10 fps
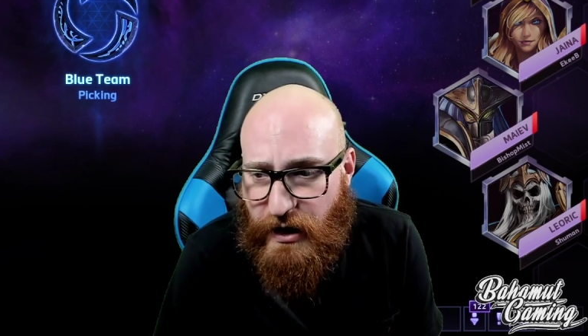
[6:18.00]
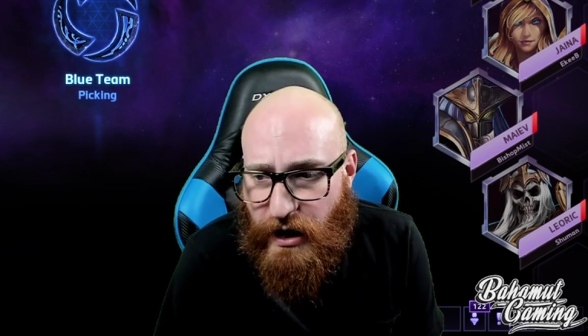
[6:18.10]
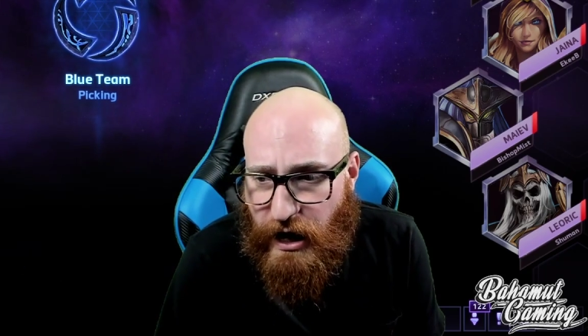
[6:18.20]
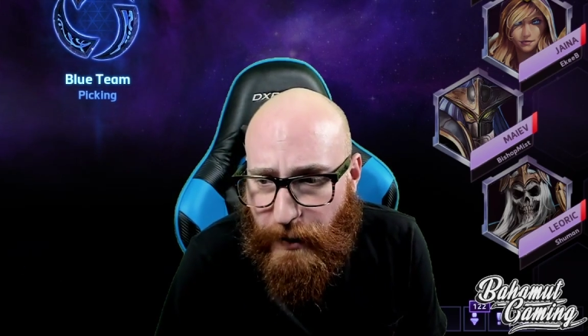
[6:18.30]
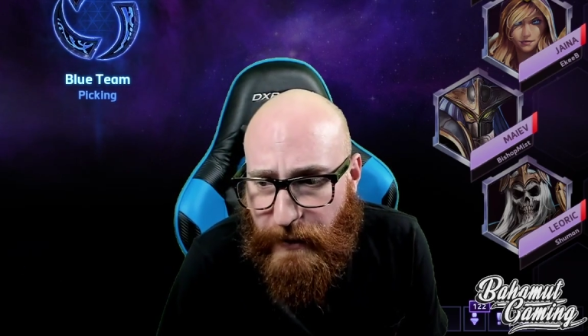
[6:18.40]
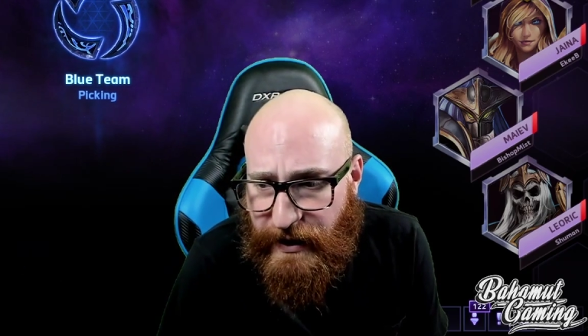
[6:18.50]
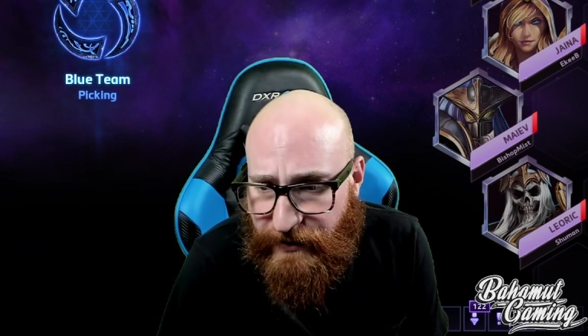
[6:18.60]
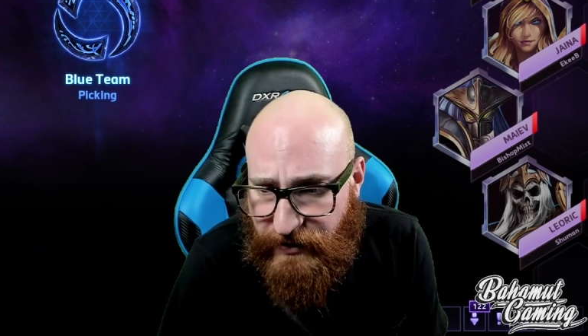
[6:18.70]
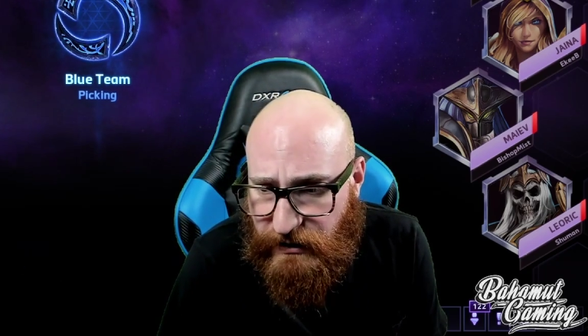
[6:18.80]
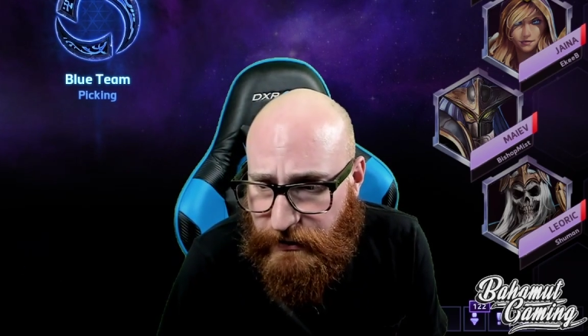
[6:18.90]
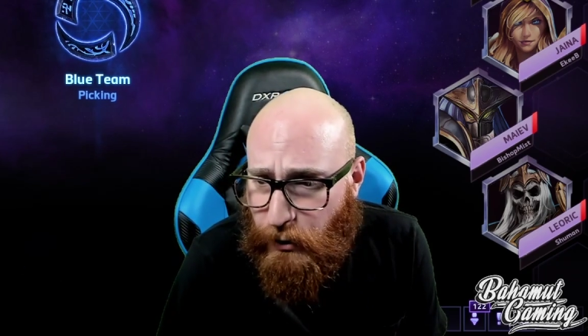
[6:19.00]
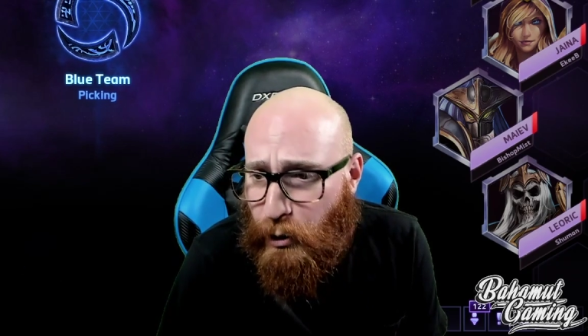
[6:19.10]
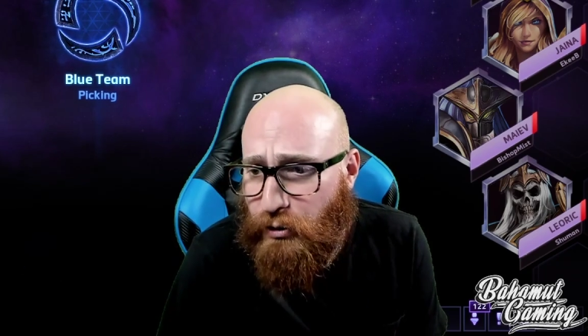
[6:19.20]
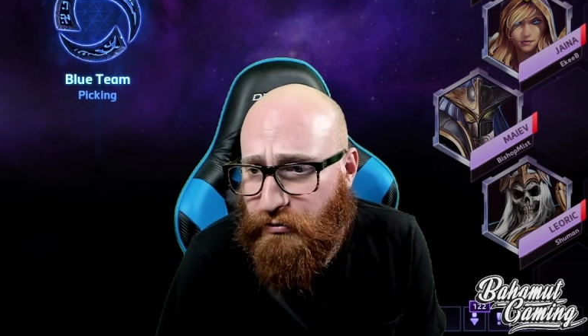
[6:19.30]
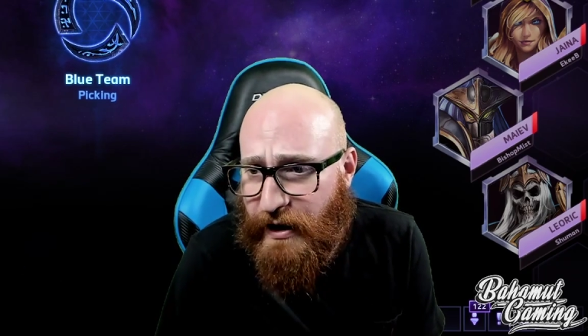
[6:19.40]
uh, and
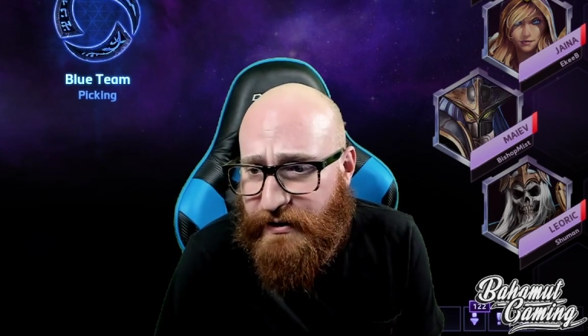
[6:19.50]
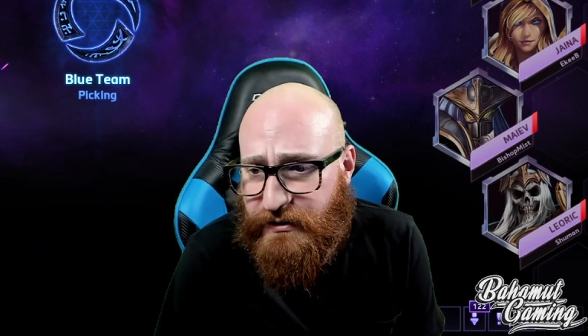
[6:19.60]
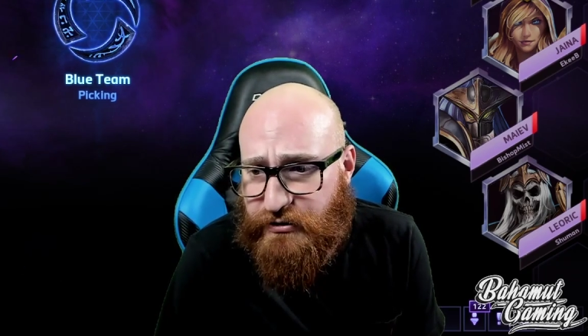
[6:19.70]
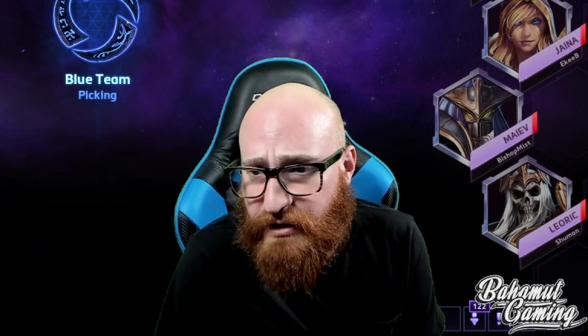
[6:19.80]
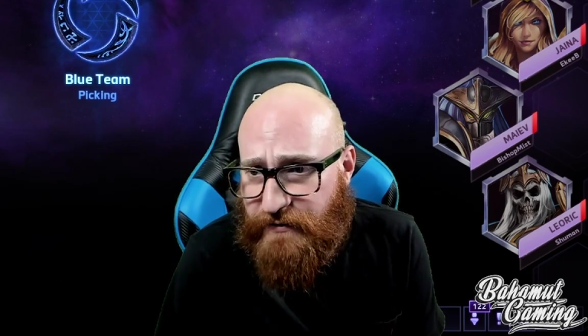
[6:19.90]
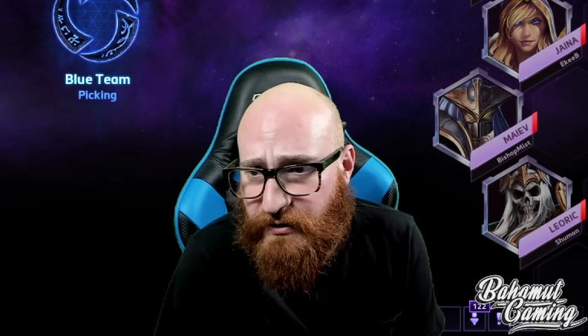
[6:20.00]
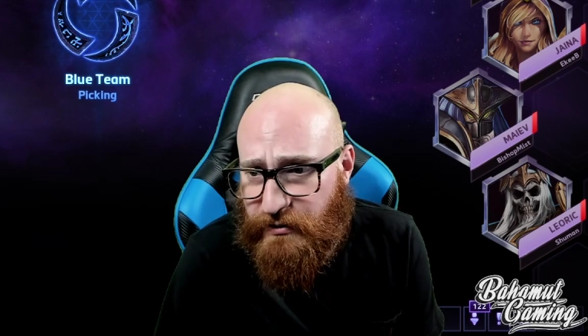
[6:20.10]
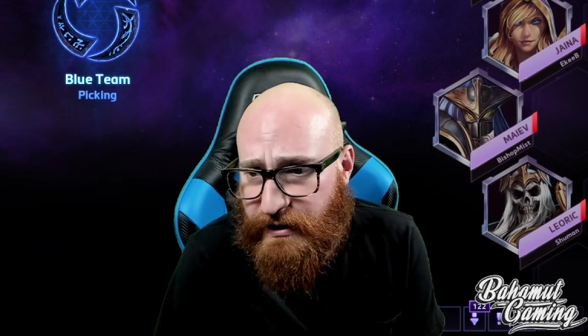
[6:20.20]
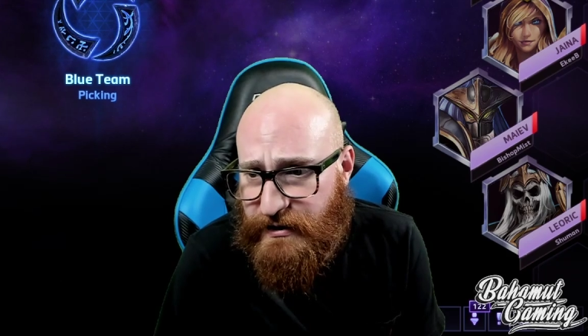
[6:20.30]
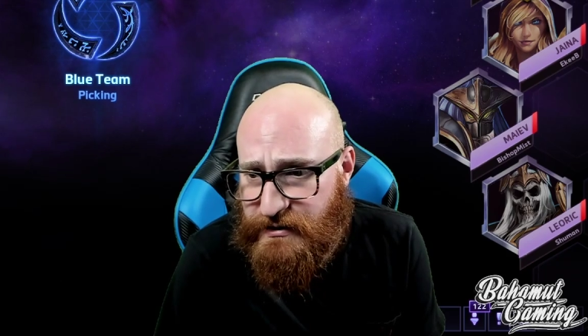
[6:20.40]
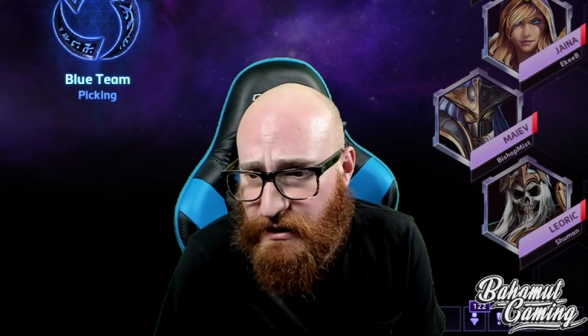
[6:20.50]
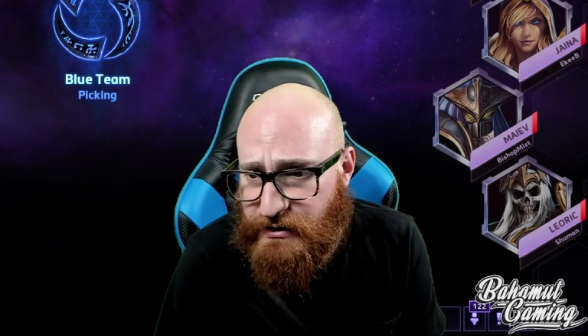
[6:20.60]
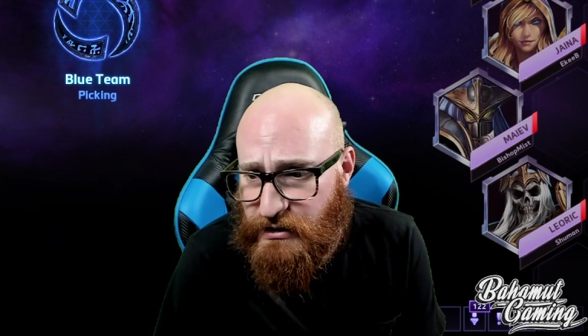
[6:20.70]
Leoric will round out the draft on the right hand side.